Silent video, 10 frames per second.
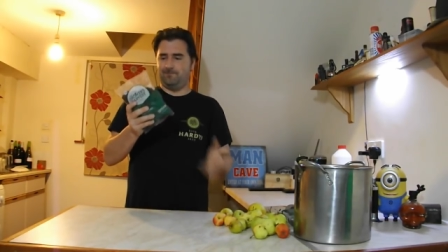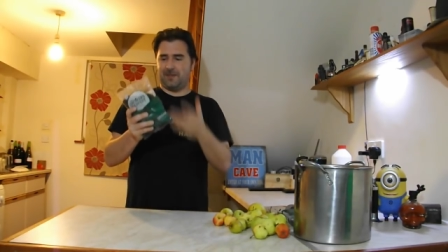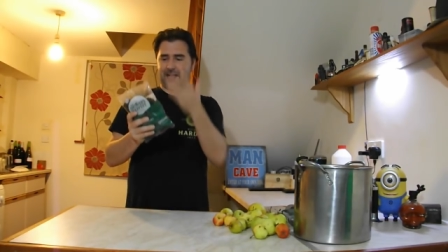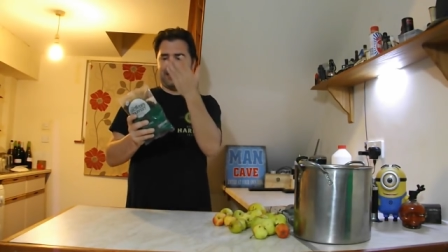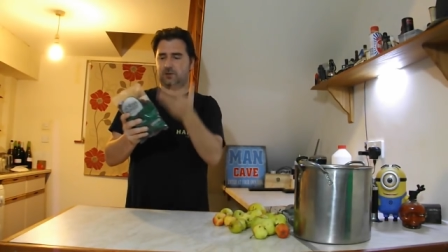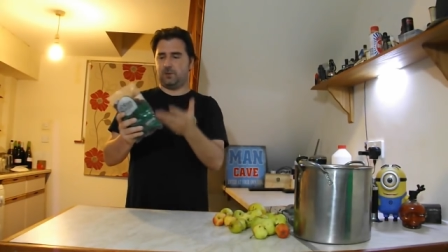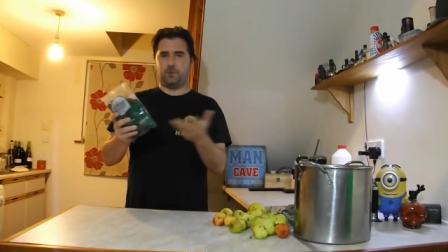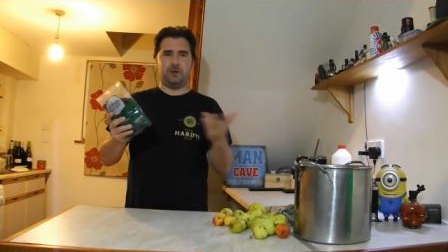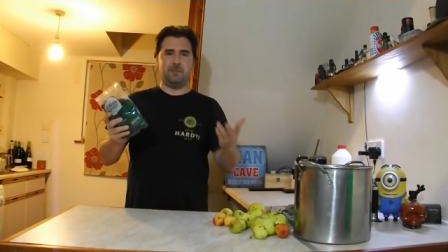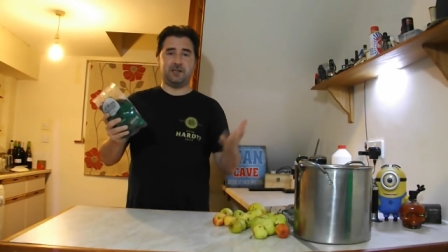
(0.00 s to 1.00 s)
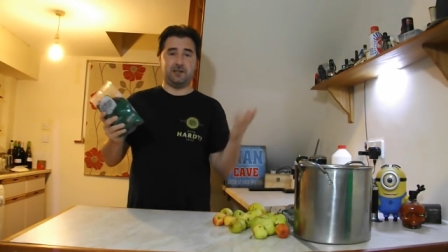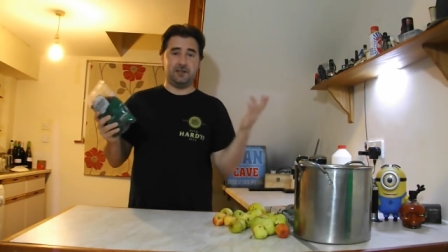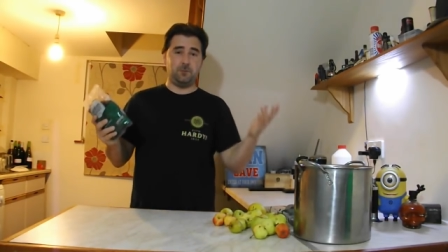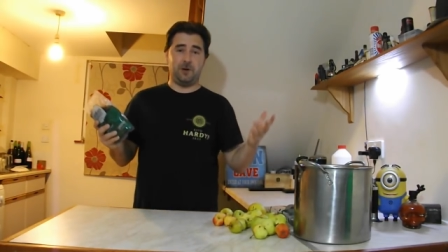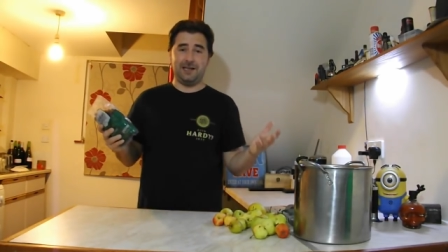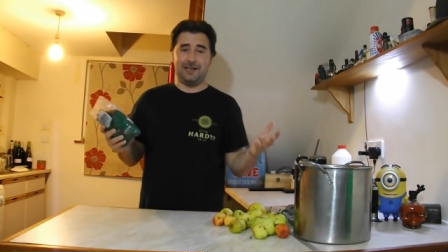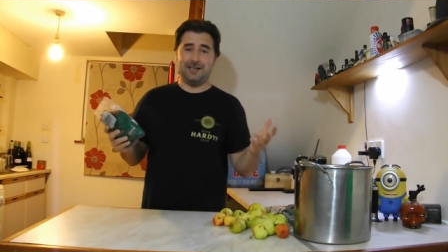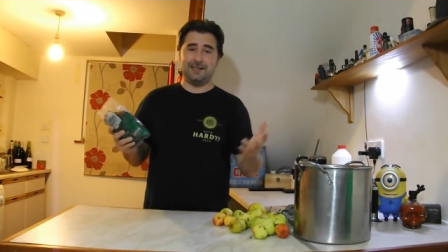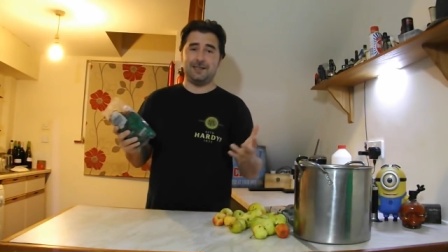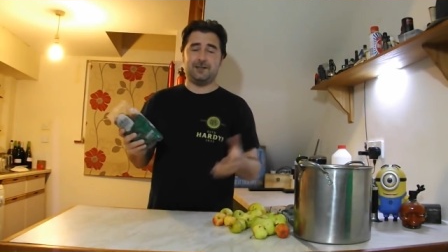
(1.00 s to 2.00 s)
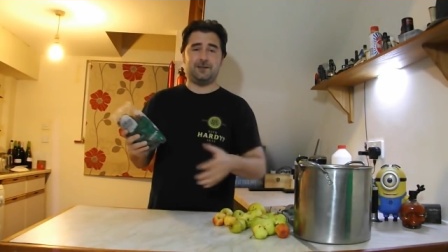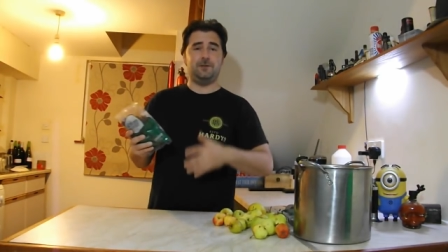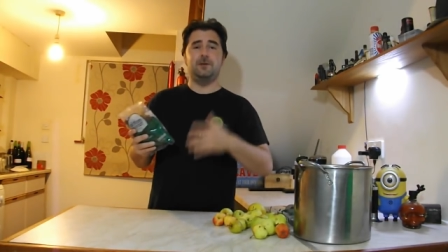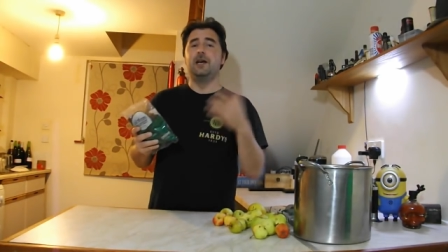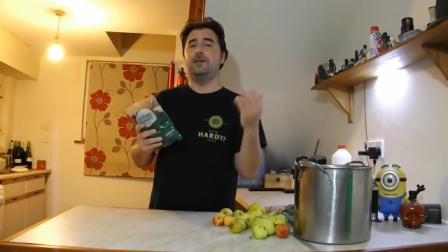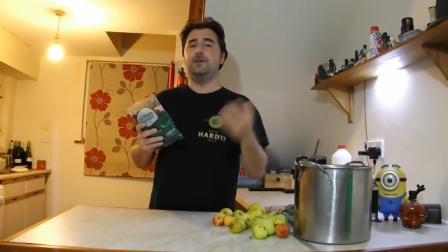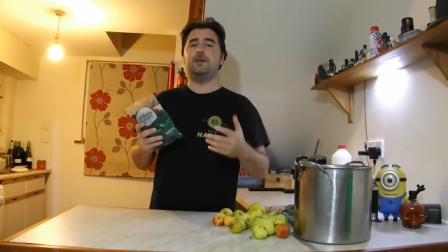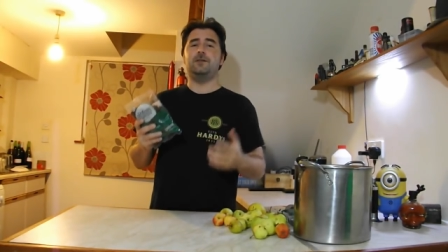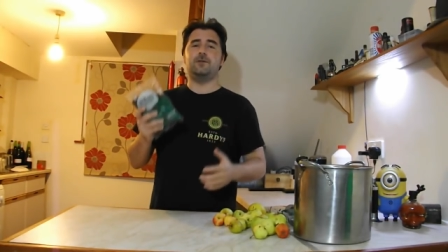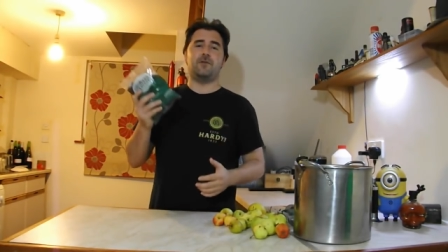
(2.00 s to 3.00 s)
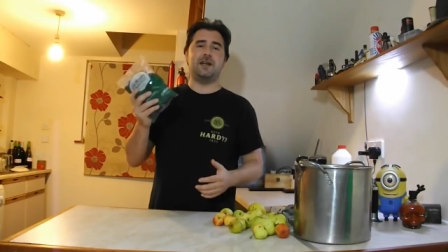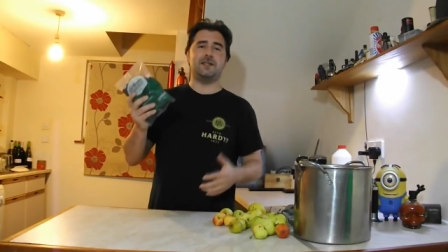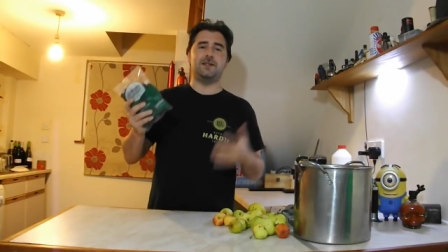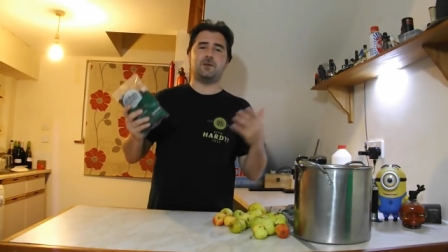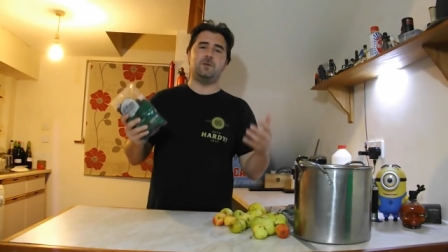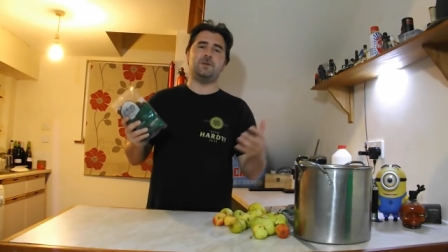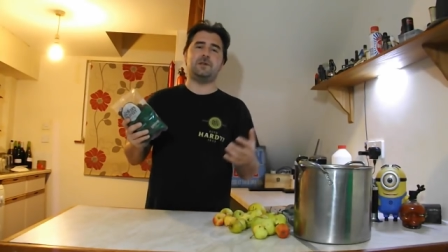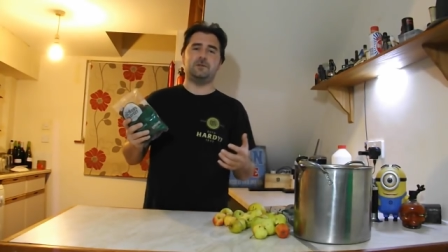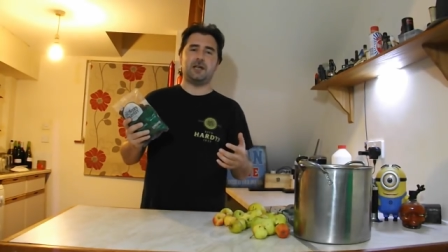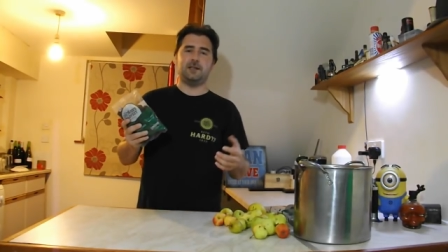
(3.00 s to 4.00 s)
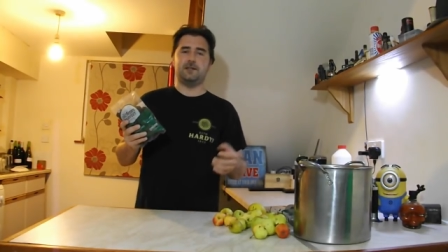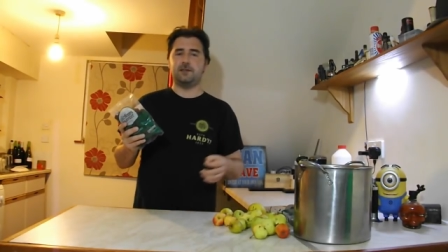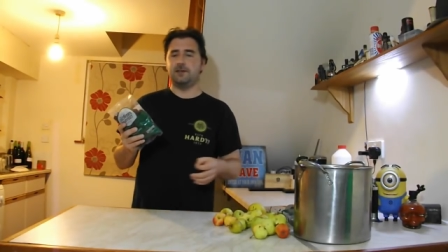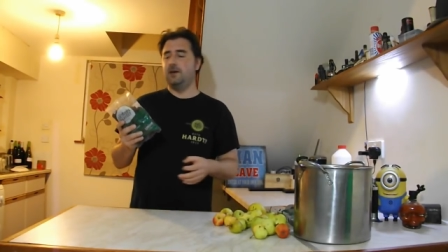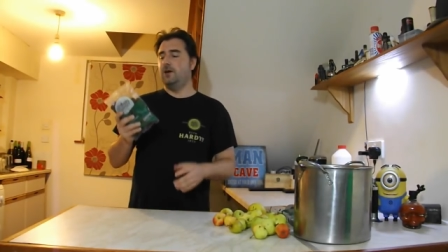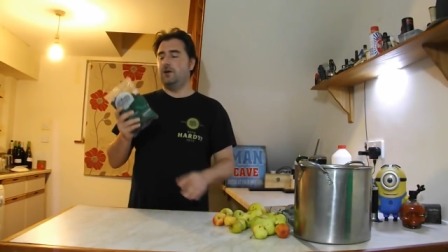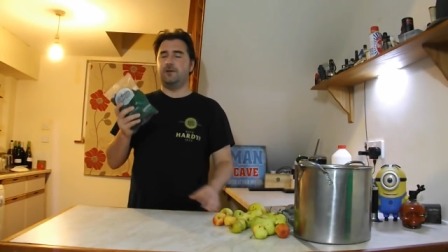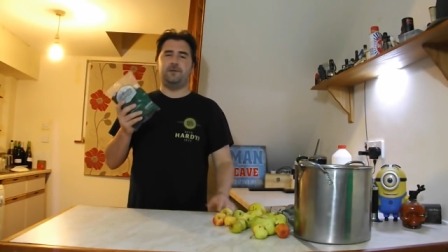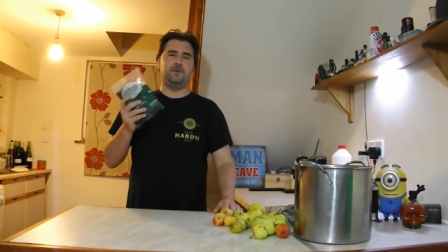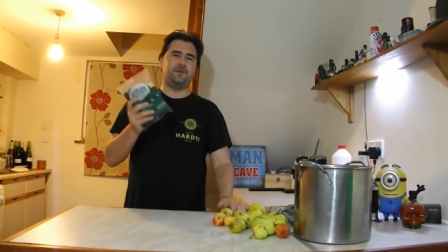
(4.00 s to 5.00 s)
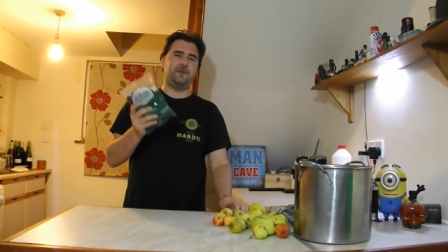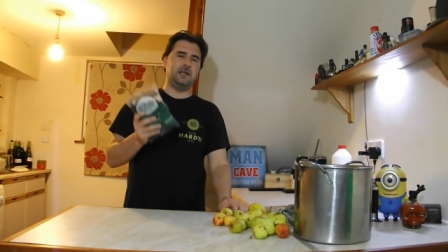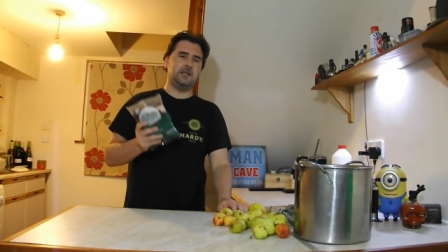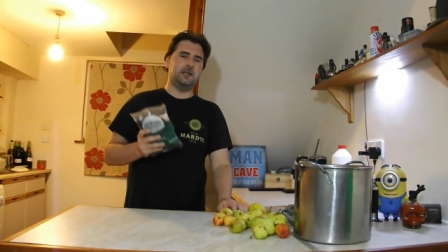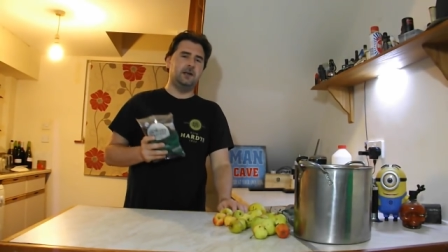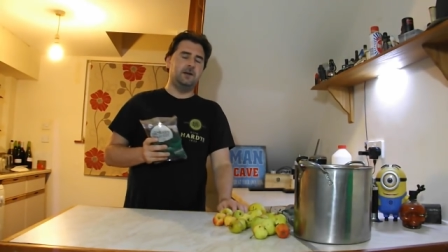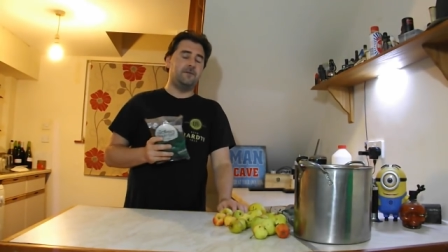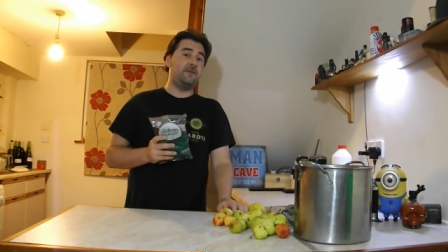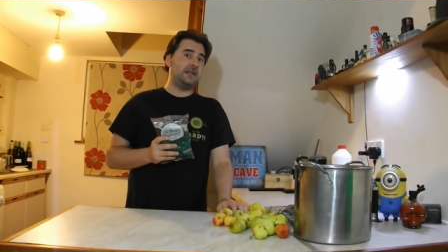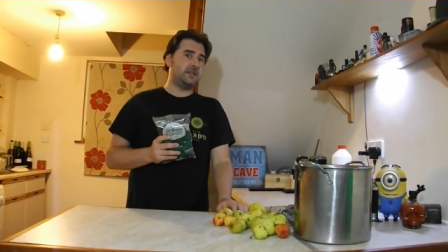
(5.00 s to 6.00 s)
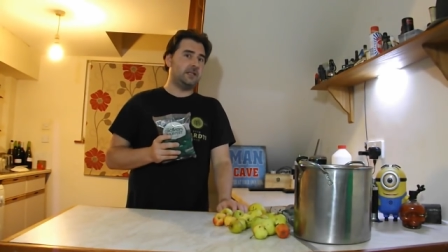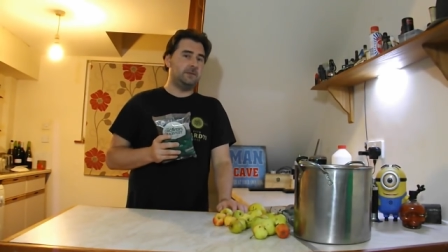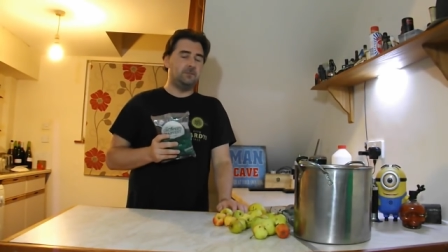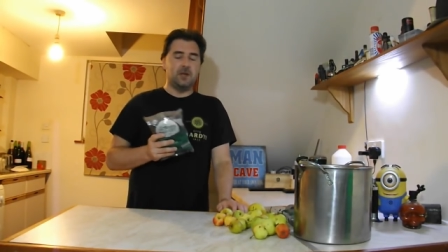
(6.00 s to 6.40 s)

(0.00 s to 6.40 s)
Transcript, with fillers: and it's all pre-measured. It's pretty easy to do. You can use raisins or sultanas, or if you're feeling fancy,